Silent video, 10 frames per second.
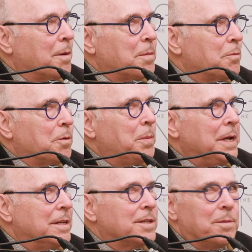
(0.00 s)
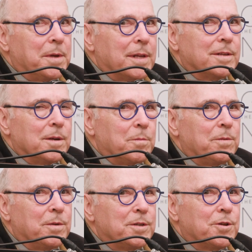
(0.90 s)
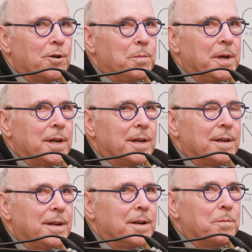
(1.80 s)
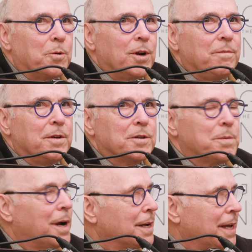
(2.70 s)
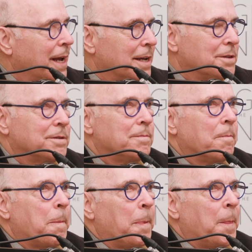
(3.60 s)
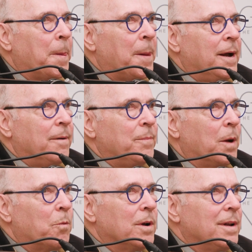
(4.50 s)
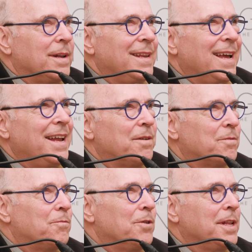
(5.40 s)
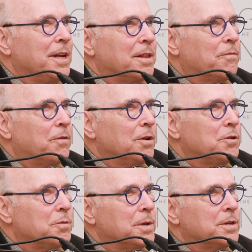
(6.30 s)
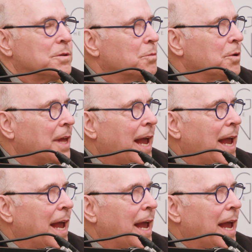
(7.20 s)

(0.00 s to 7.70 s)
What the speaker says: I'm going to repeat something that someone once told me in a previous podcast, that we're not really in the furniture business, we're in the